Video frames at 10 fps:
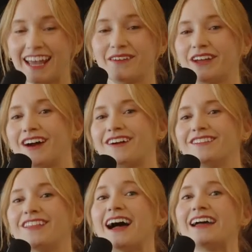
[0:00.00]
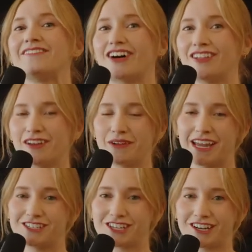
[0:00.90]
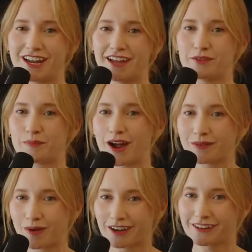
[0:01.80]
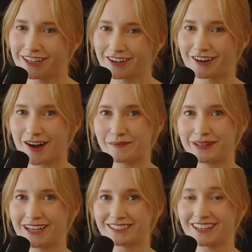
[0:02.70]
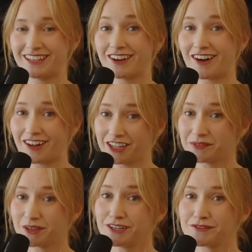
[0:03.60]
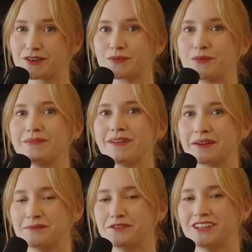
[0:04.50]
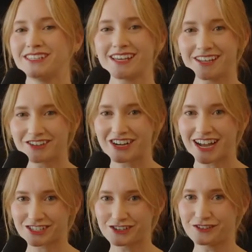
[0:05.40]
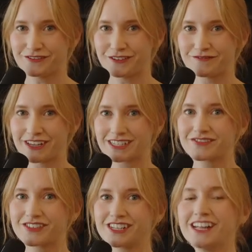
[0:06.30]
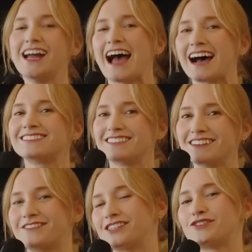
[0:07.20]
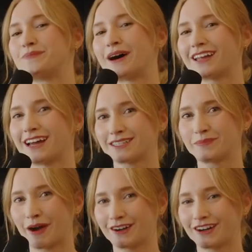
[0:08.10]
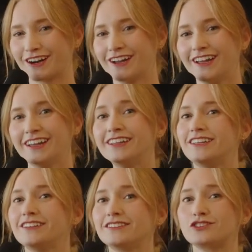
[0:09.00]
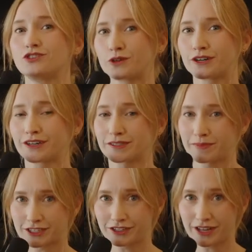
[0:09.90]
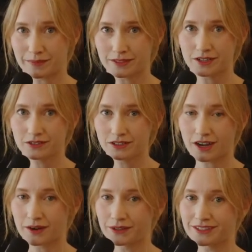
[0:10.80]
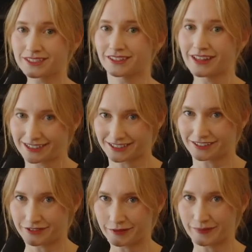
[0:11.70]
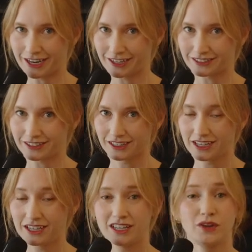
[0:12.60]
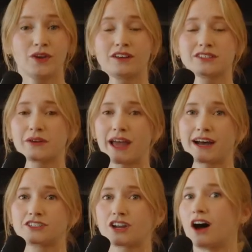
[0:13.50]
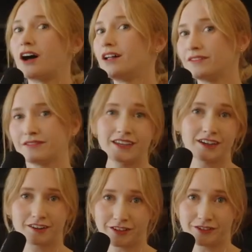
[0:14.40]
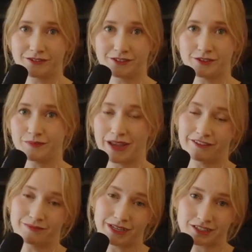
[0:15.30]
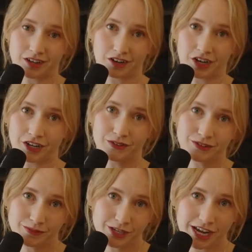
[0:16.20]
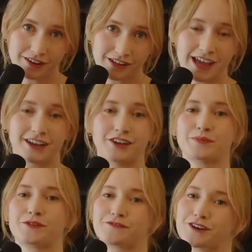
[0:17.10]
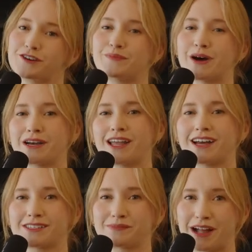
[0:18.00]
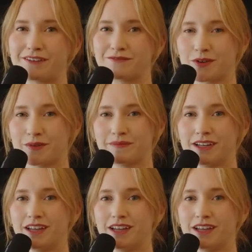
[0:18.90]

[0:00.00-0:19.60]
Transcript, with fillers: We are live on location at the Broadwater Theater Complex in Hollywood for We Make Movies International Film Festival as the official podcast partner. These shorter special episodes are with selected filmmakers. You can also catch all of the interviews you may have missed on our YouTube channel and your preferred podcast platform.